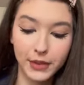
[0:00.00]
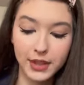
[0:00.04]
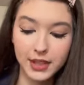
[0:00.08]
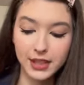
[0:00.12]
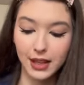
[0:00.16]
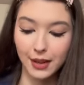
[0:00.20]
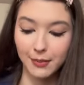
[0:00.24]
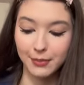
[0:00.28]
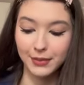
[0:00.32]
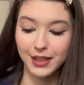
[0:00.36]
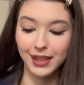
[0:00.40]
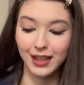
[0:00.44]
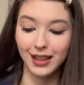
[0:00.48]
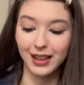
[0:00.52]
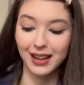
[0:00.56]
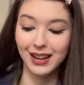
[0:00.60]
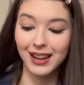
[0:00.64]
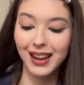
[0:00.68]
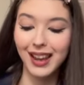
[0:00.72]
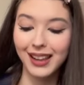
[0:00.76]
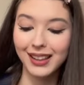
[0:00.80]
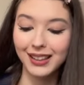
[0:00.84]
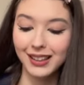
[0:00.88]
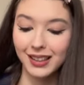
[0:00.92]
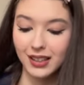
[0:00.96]
Something
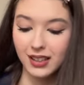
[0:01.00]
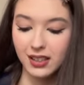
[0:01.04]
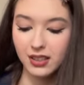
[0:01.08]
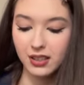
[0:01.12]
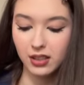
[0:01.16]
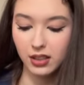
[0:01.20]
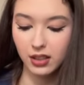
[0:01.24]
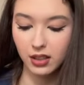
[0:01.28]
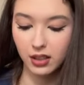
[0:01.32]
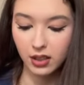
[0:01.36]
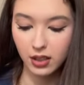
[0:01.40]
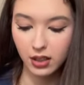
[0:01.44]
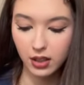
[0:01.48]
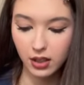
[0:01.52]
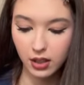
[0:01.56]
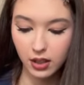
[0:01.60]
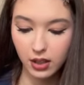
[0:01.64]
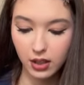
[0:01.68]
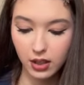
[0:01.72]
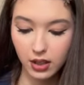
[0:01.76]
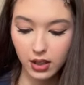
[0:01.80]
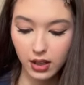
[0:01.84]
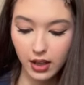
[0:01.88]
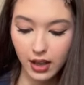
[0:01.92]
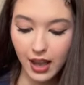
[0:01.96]
like this.
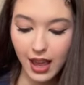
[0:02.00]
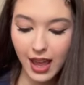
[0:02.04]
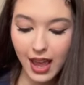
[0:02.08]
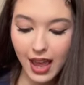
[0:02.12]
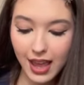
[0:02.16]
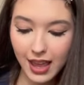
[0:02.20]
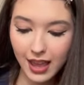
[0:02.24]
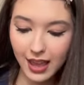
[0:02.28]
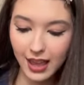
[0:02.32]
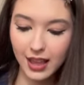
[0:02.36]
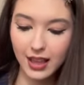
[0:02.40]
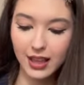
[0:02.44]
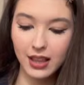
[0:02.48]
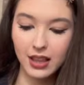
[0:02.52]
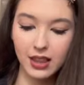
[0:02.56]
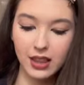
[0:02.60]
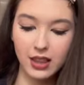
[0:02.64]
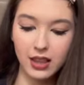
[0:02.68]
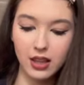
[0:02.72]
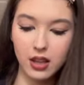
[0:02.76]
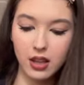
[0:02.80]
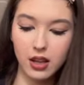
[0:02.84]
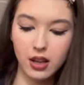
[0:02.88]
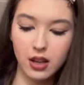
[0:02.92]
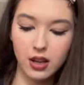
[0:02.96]

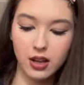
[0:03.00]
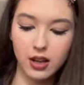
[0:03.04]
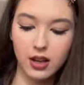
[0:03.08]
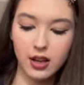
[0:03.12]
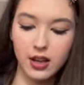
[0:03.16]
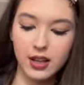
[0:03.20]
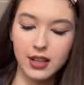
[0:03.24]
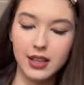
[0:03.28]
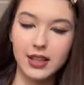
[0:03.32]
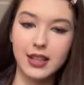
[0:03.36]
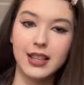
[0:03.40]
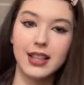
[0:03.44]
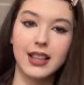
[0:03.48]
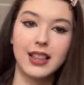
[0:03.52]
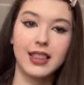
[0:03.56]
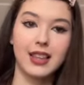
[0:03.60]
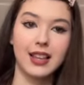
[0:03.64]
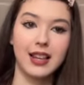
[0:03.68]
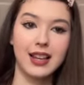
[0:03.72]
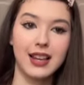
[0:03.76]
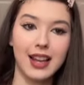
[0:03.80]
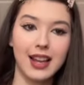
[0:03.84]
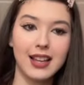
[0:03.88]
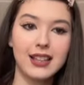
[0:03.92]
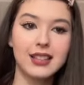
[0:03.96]
And the
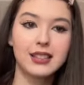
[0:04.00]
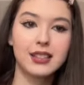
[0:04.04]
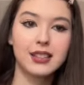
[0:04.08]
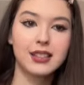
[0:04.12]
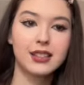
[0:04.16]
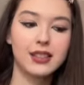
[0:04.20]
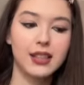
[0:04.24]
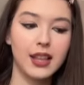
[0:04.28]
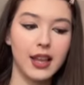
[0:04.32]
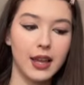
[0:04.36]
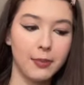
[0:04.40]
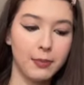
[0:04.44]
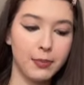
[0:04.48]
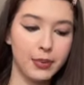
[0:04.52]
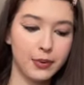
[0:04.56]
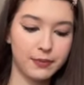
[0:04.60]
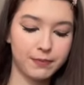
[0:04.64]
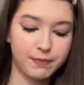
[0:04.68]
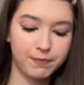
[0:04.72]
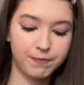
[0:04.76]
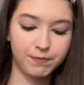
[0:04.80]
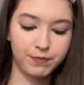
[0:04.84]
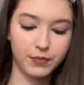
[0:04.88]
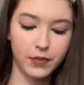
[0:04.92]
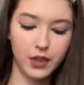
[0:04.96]
last step,
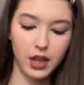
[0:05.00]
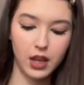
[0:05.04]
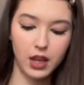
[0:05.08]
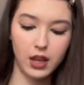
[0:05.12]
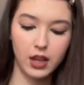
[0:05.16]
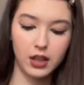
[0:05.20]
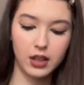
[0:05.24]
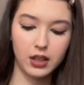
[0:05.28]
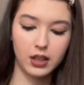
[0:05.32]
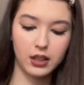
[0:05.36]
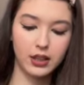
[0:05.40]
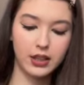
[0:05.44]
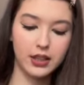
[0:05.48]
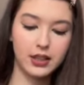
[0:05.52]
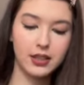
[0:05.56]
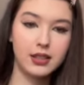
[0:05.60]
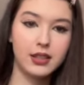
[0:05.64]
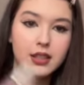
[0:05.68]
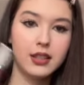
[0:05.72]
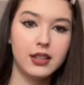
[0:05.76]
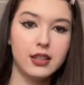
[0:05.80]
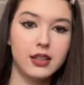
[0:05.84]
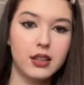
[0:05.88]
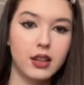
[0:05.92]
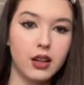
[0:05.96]
this
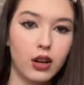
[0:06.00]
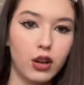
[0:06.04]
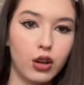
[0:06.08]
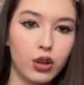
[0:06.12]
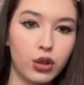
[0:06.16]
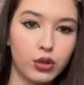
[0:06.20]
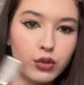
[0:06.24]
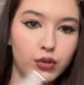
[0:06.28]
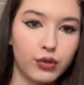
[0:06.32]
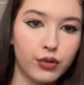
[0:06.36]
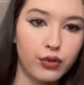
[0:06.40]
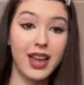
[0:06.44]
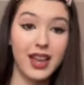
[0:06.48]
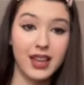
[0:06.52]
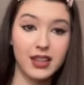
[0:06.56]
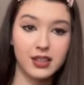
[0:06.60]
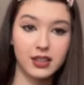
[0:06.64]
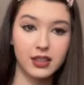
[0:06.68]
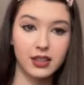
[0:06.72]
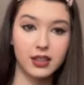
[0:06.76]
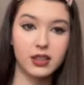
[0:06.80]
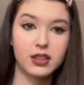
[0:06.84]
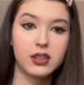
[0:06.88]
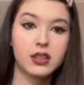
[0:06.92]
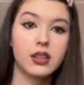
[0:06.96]
is a gloss
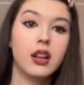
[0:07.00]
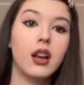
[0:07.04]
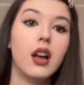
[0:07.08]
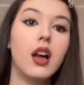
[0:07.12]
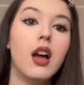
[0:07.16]
essence.